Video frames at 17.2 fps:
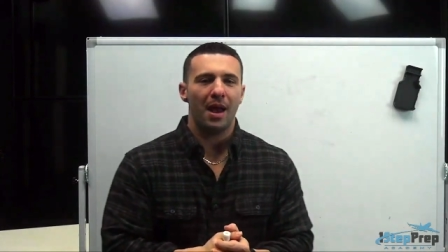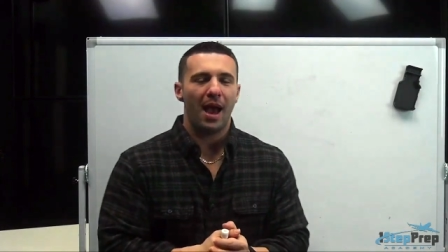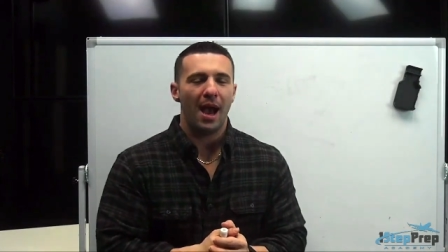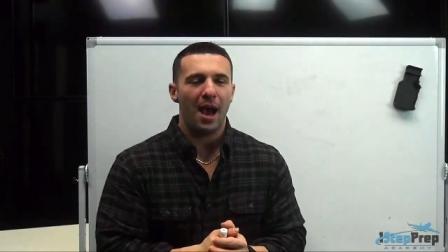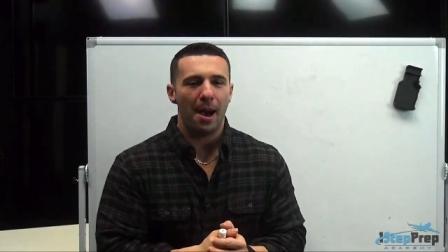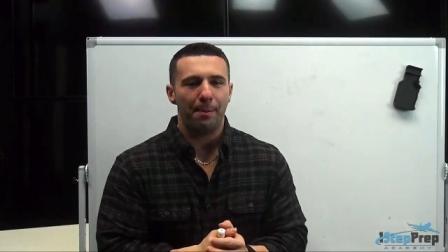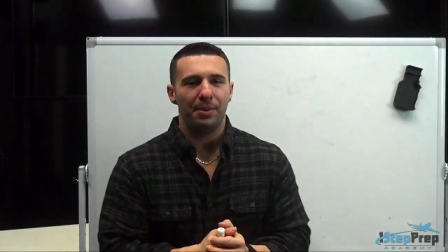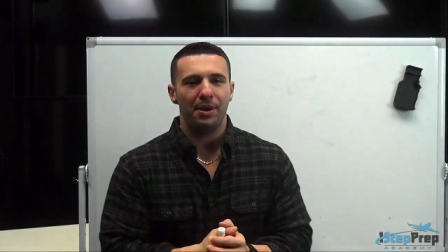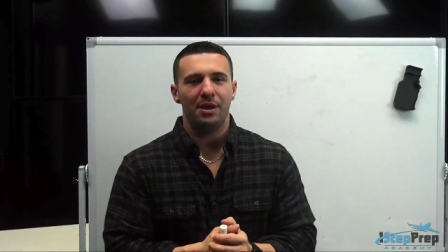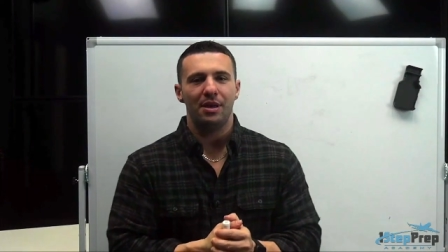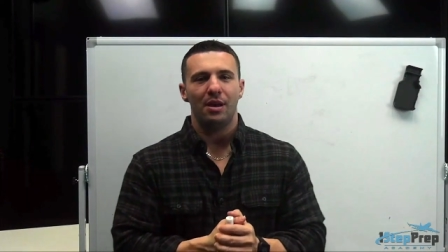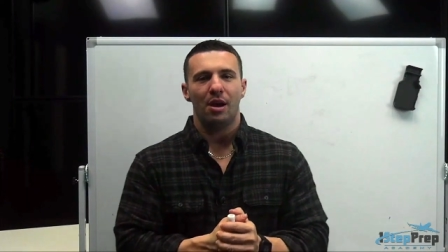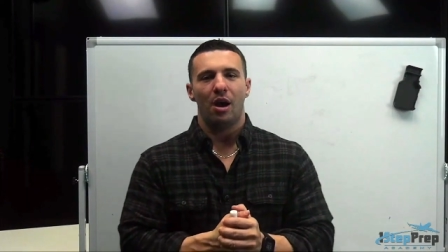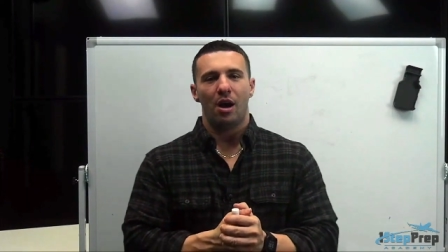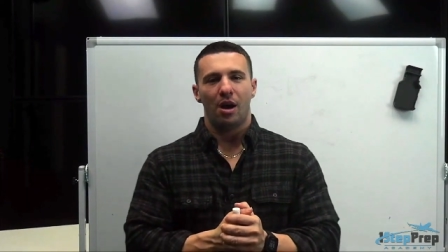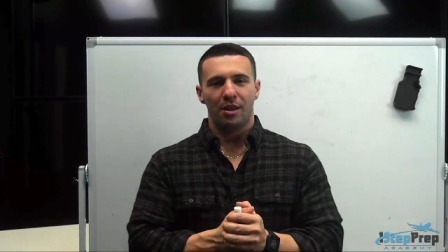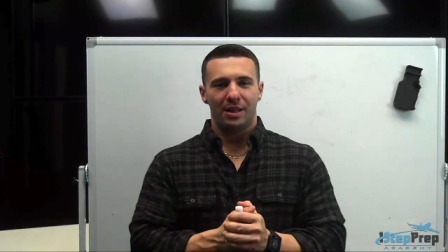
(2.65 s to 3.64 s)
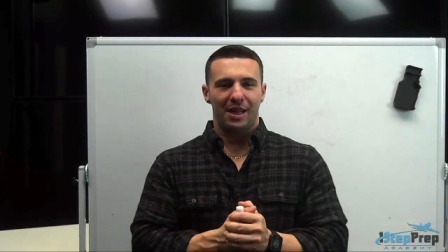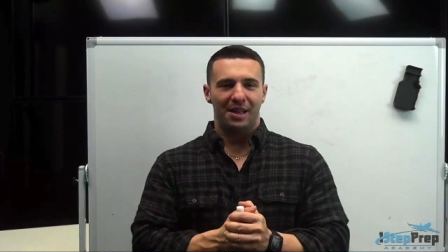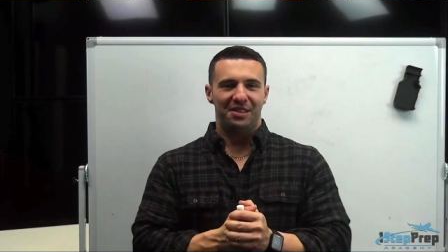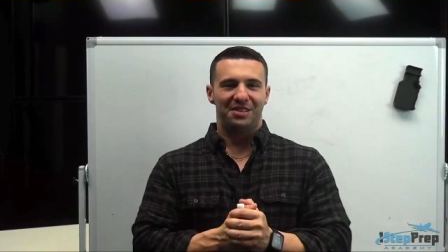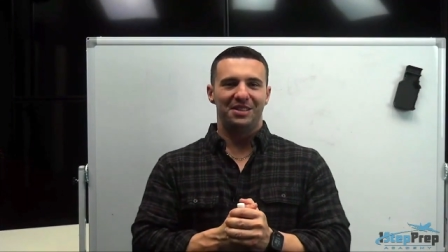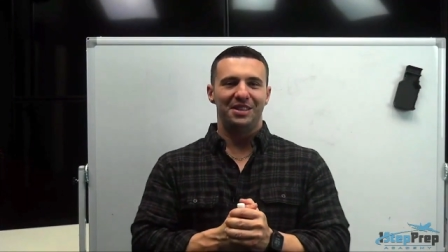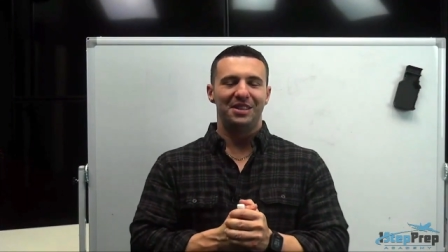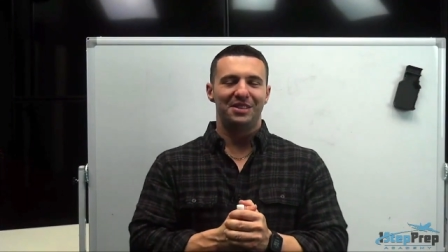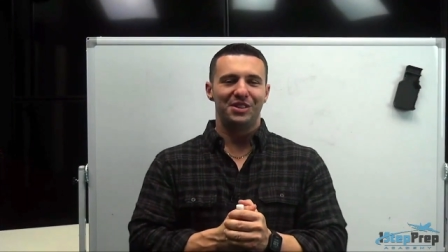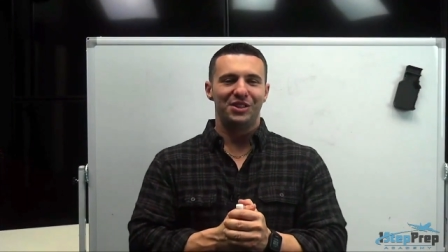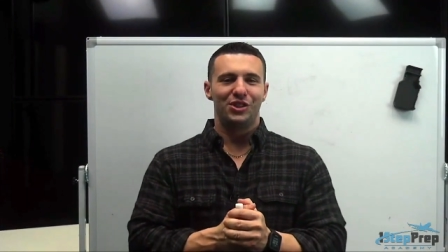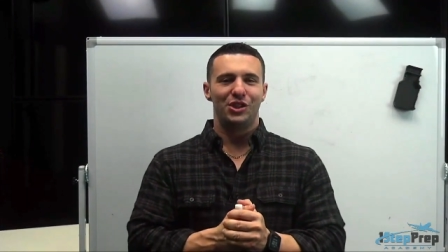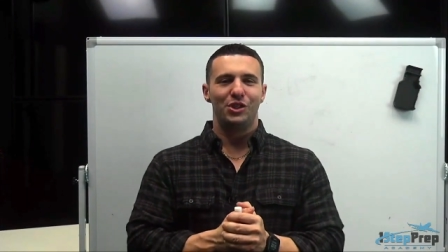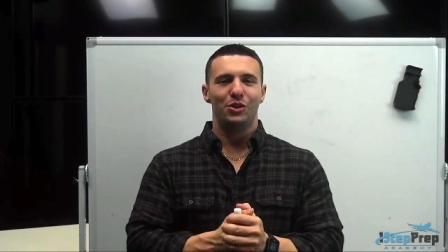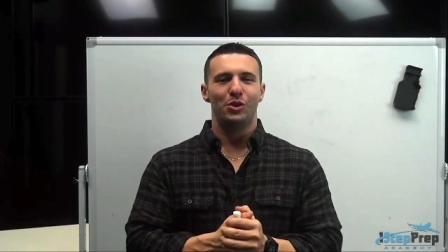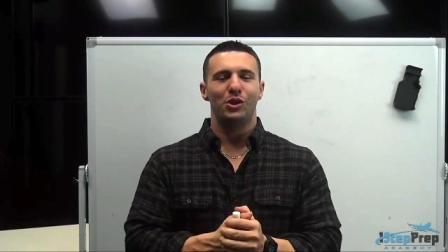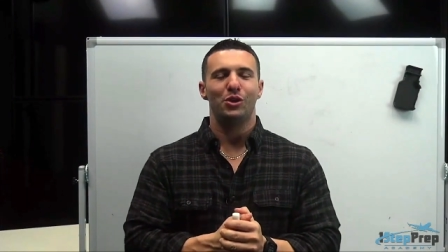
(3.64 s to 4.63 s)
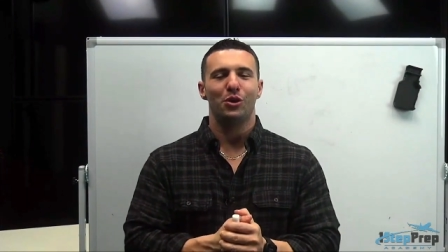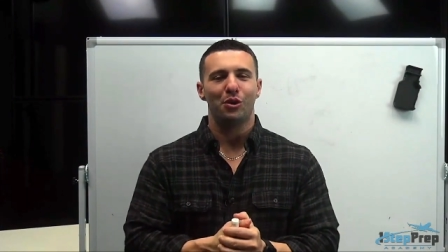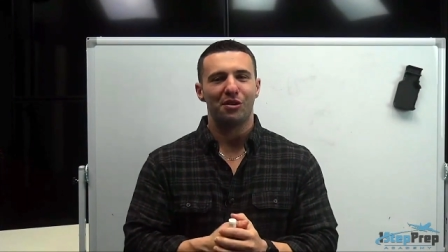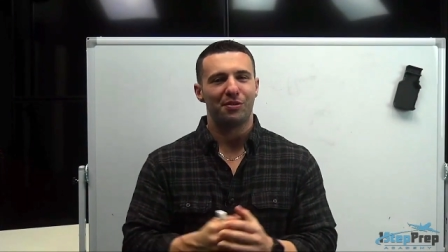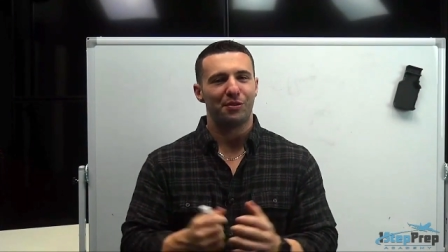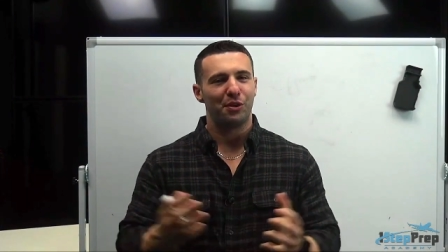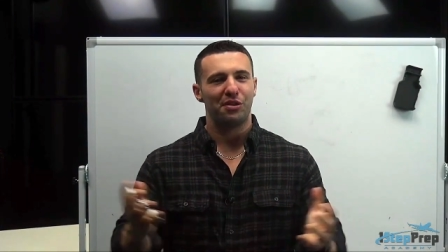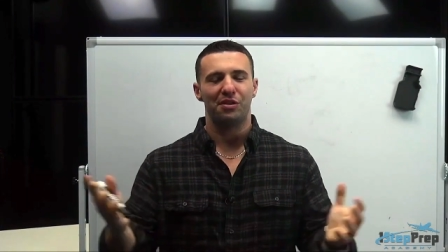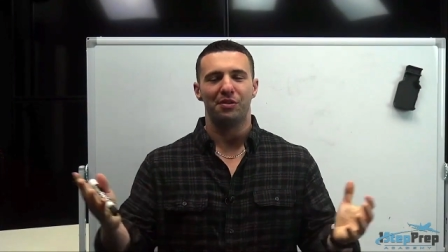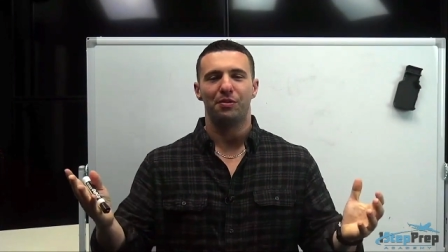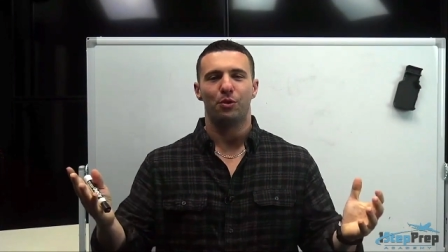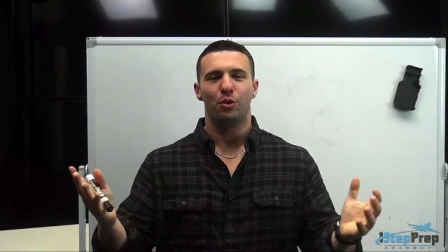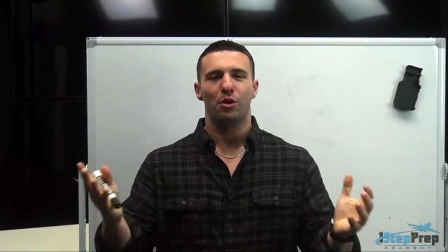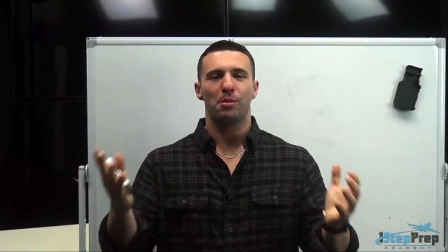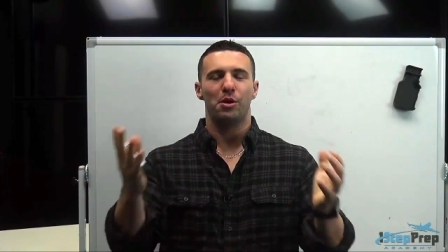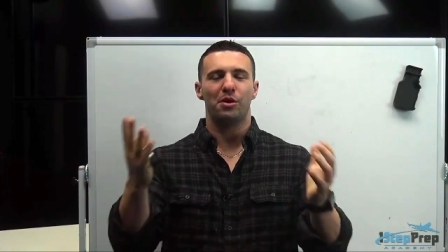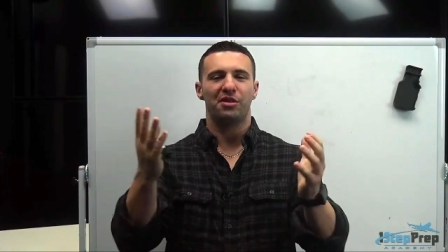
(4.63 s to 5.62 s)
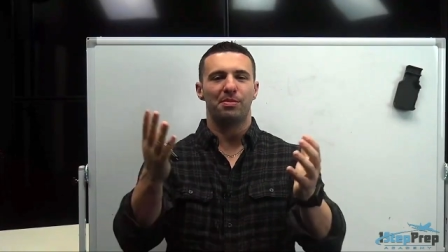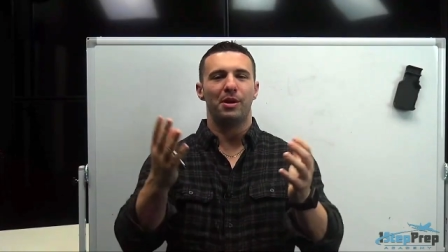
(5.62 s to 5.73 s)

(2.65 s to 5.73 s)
Happy holiday season to you and yours, first and foremost.